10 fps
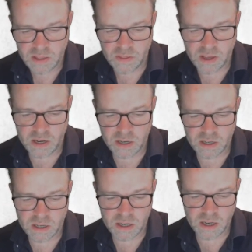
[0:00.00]
then
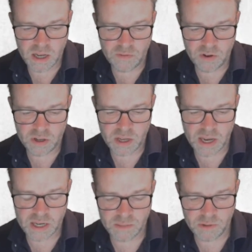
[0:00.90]
have a look at
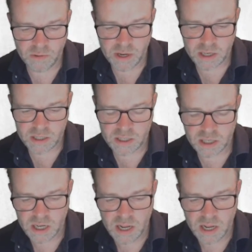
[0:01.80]
AWX.